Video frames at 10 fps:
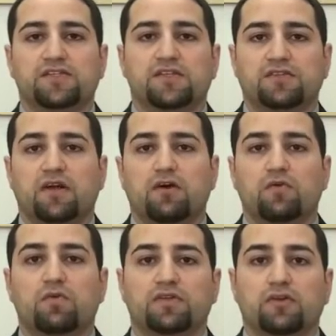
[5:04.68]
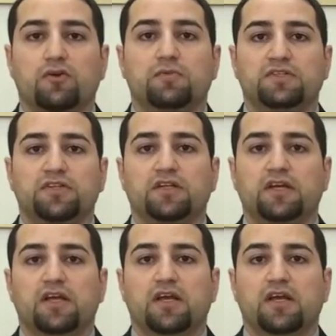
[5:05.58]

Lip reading: etc., or the committee